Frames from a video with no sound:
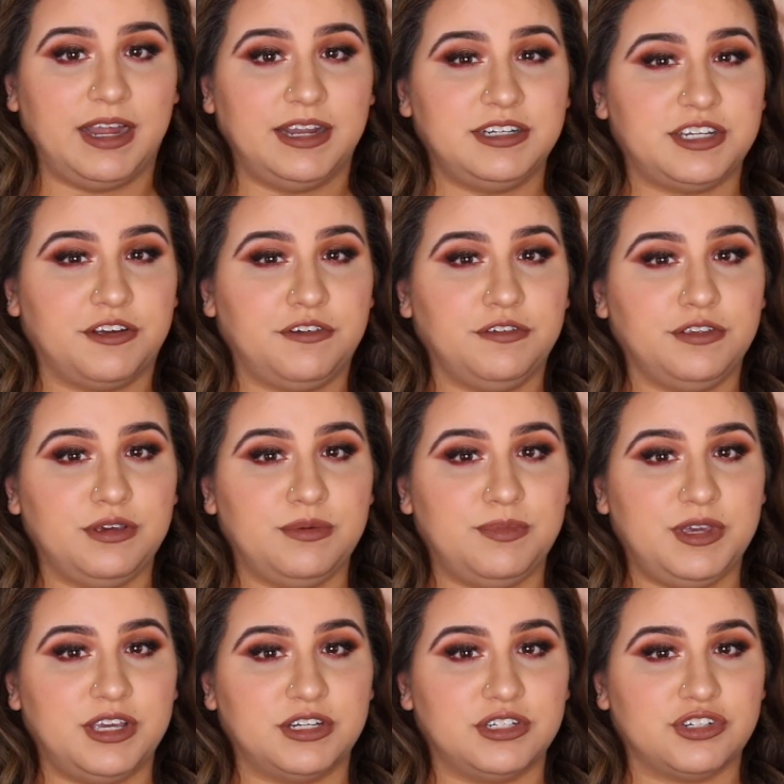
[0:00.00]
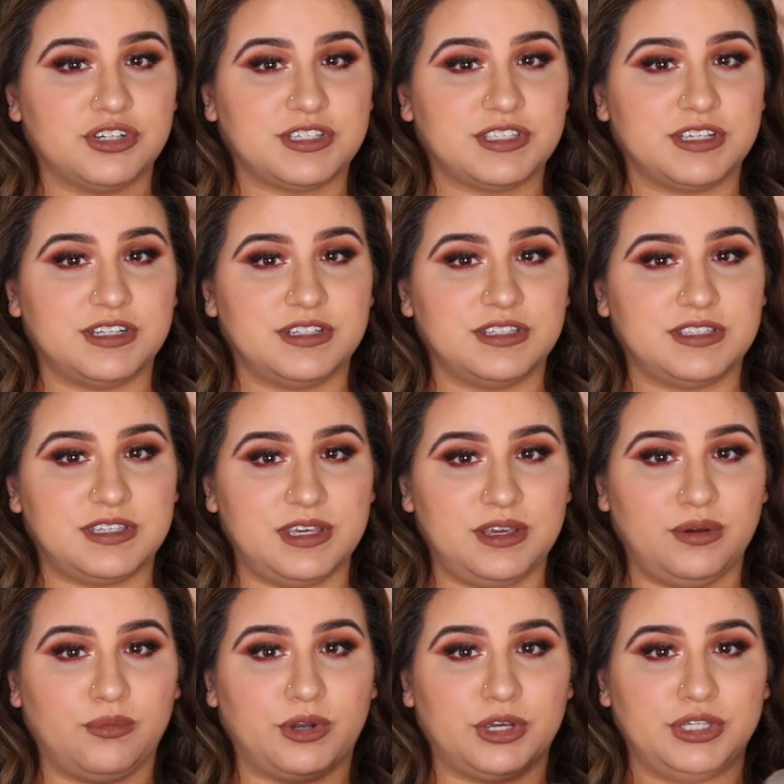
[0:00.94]
I'd definitely be interested in
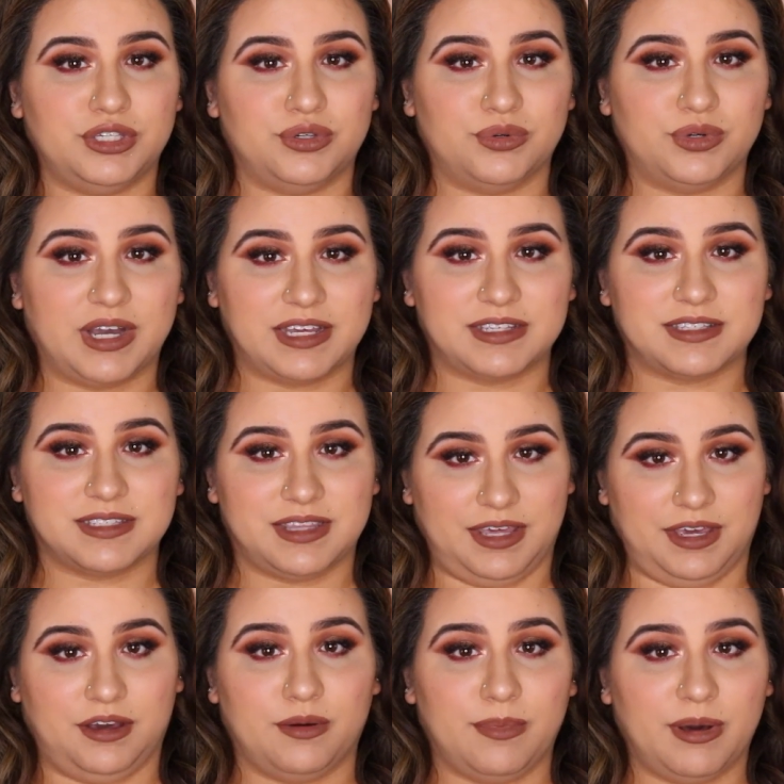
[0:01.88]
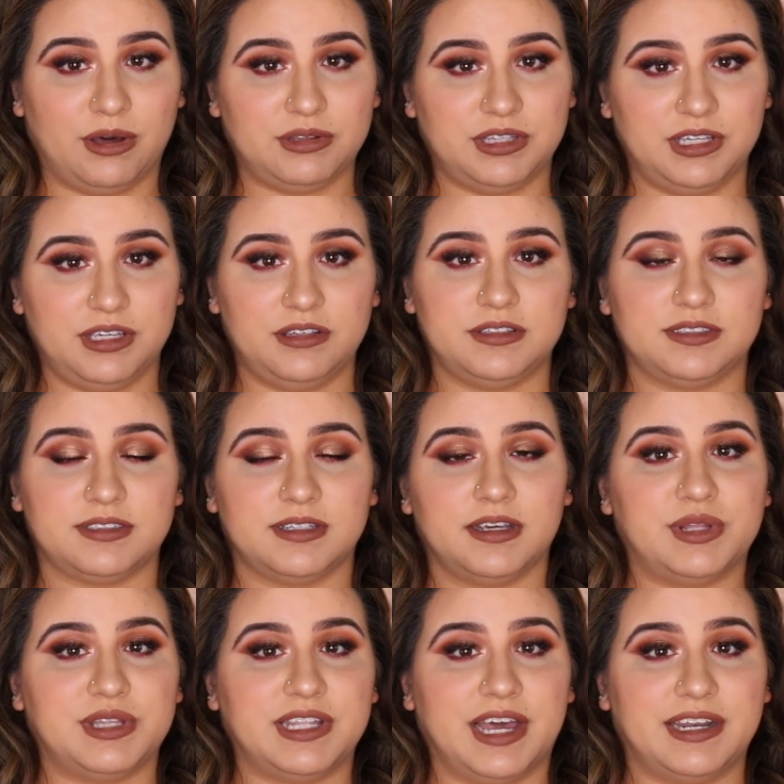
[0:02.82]
seeing what you guys think about these.
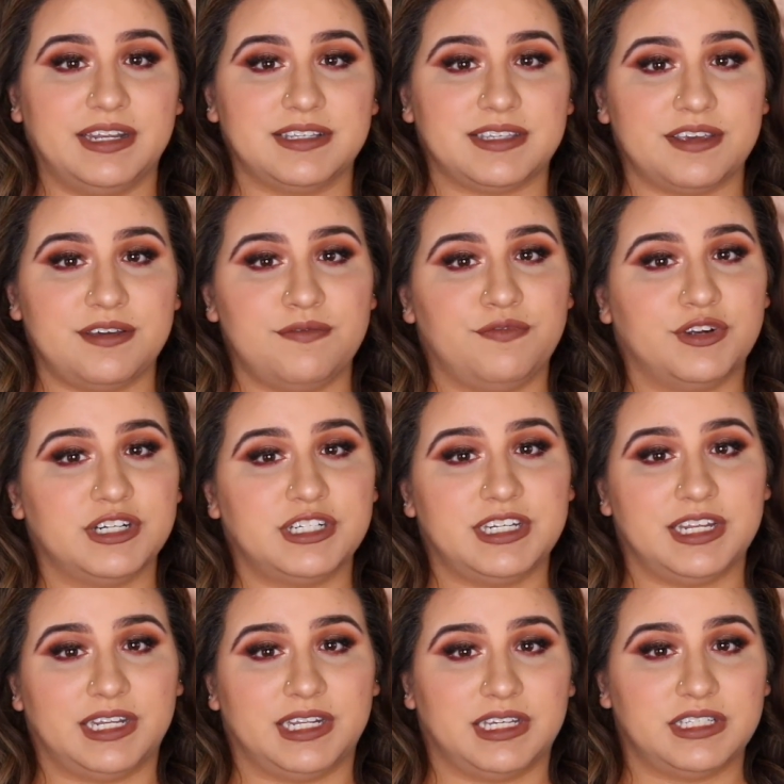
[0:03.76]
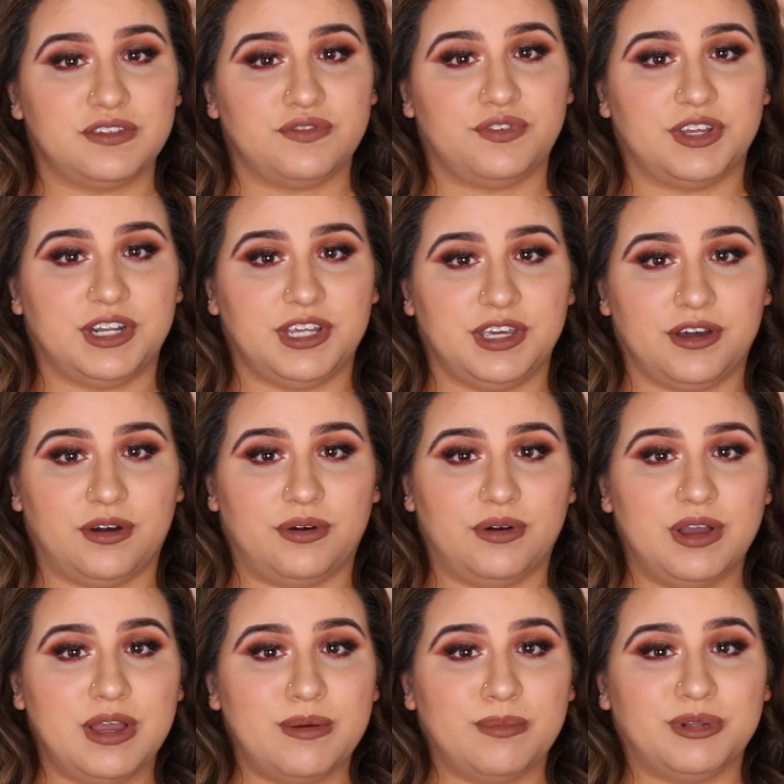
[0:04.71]
But that is it for today's
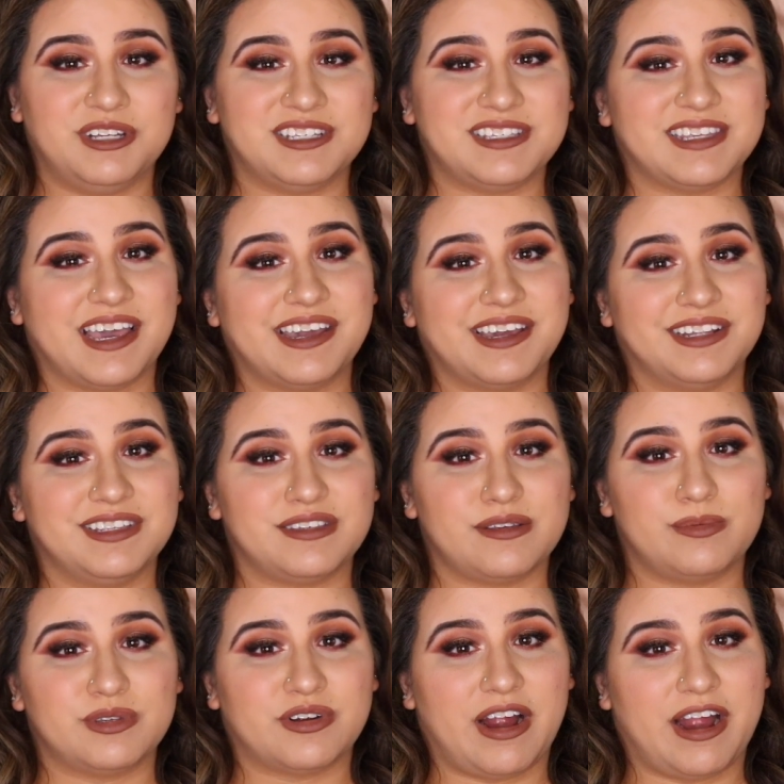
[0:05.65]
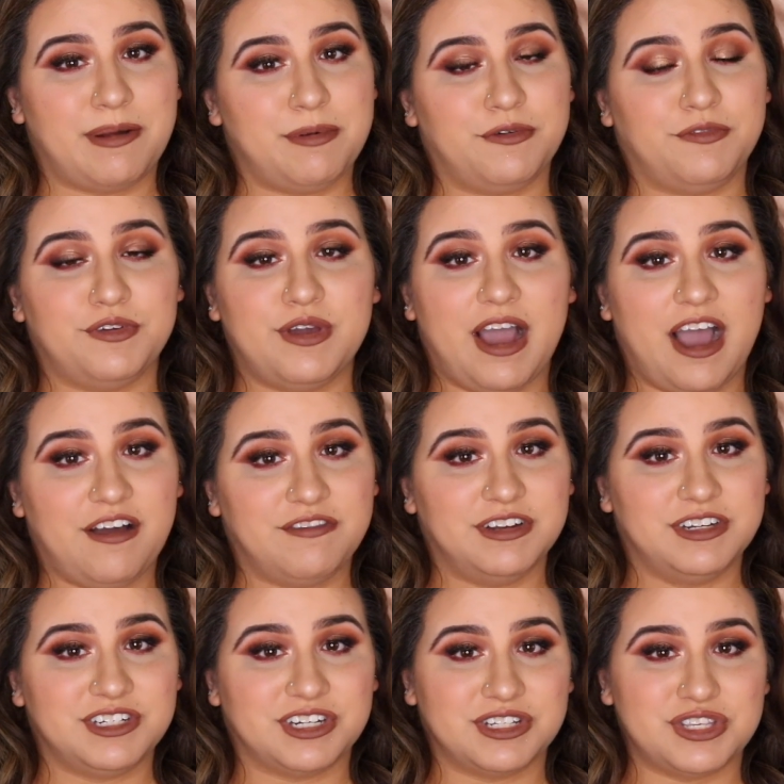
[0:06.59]
video. Please like and subscribe if you
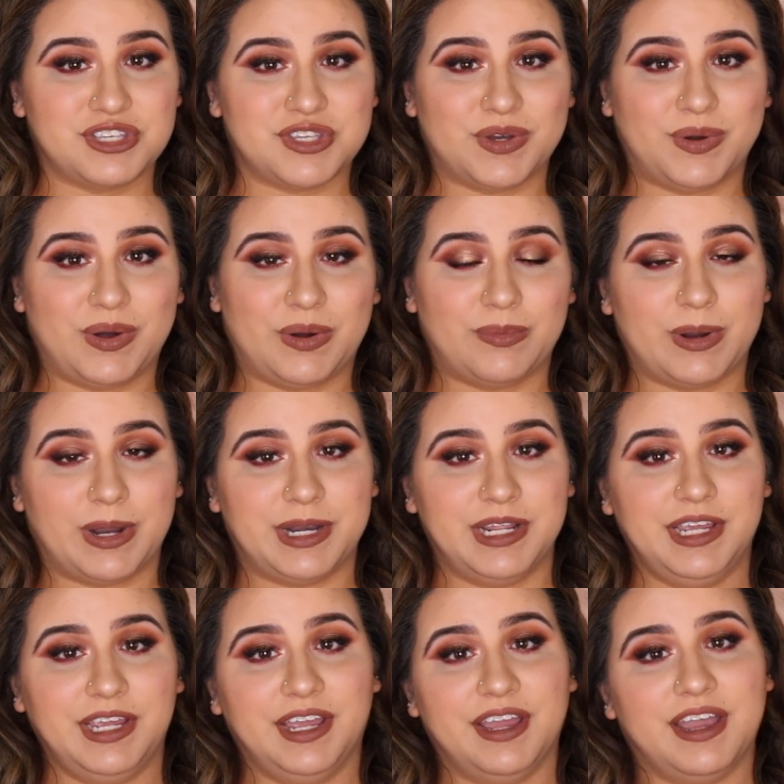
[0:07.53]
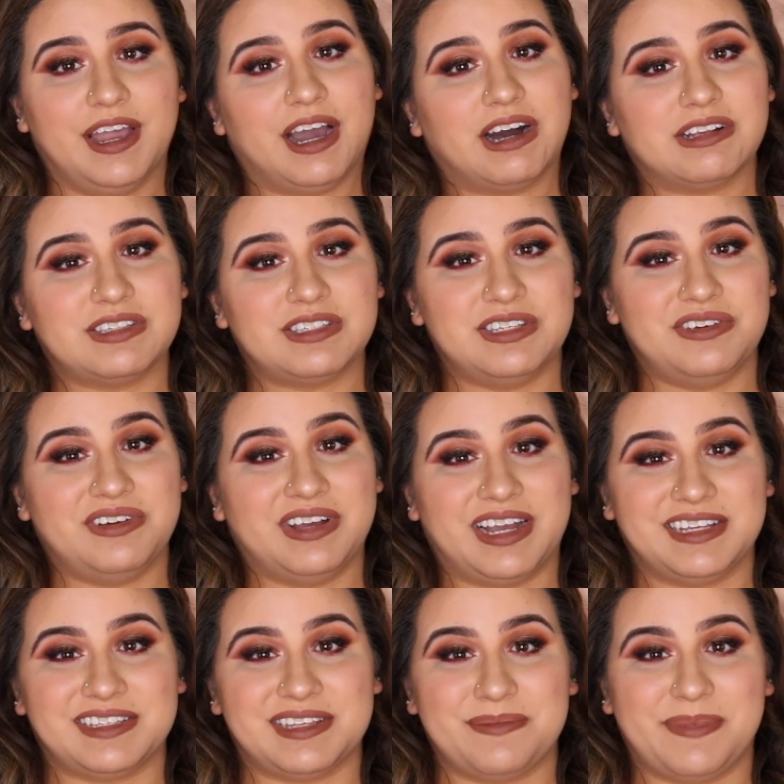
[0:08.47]
haven't done so already. I'll see you
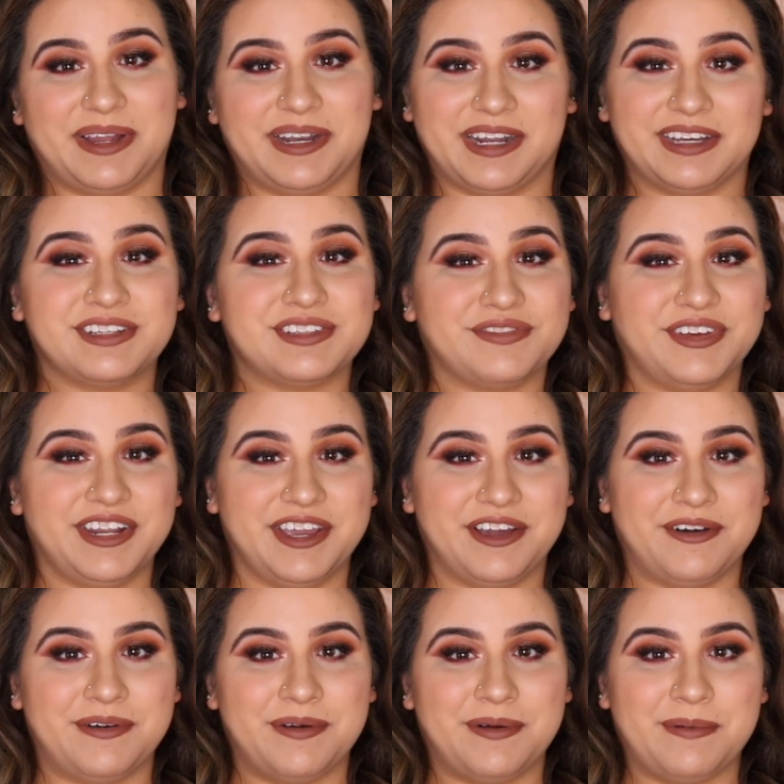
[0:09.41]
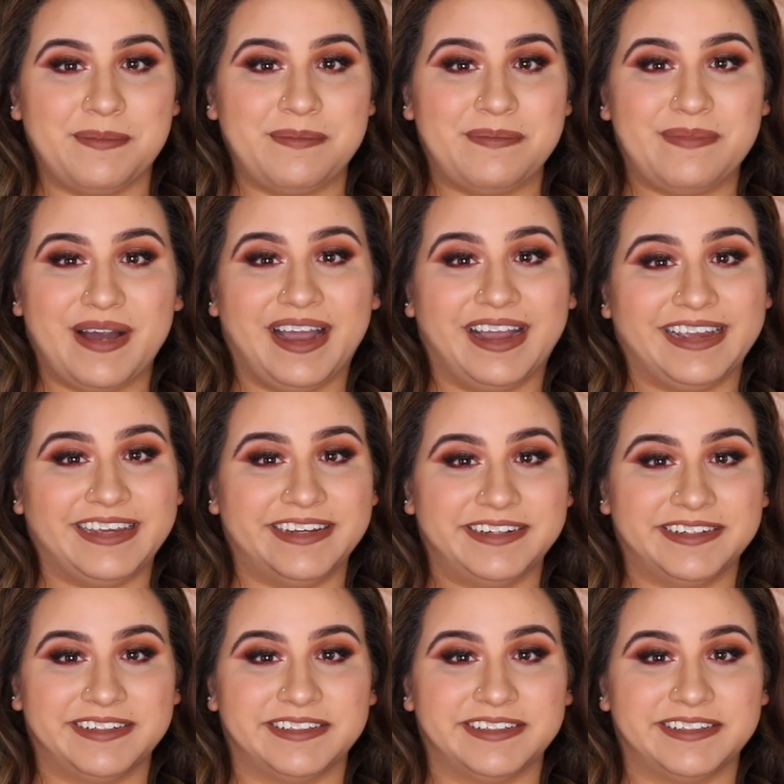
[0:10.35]
guys in my next video. Bye!